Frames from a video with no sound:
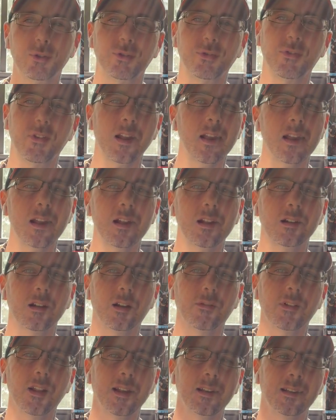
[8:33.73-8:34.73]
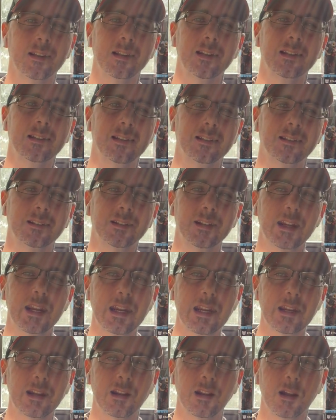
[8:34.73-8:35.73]
fan of like getting to
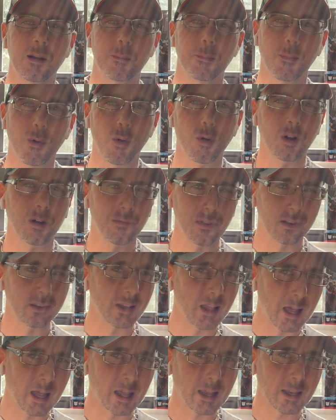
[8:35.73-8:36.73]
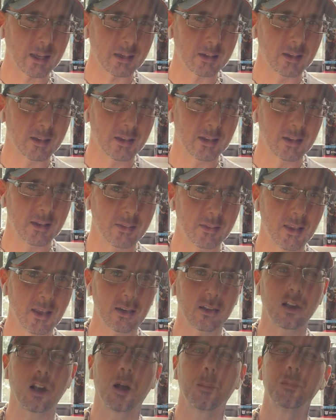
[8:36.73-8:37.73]
see more of the line
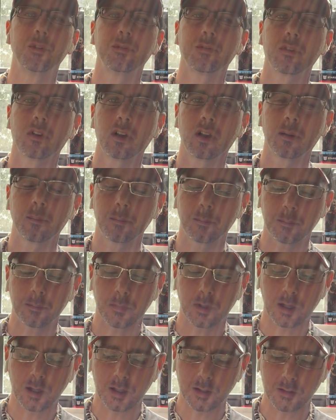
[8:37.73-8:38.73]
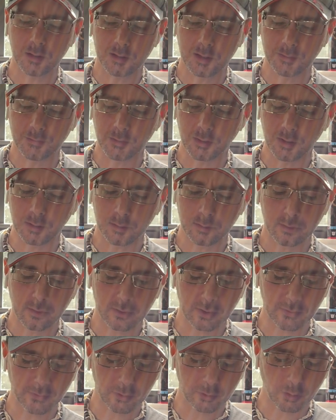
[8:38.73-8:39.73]
that comes from the different
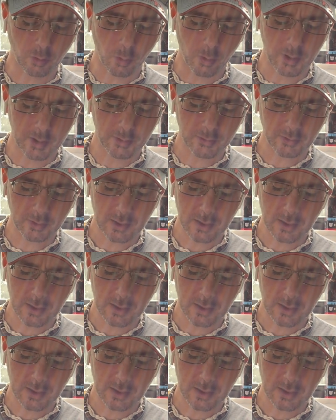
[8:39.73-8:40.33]
toys.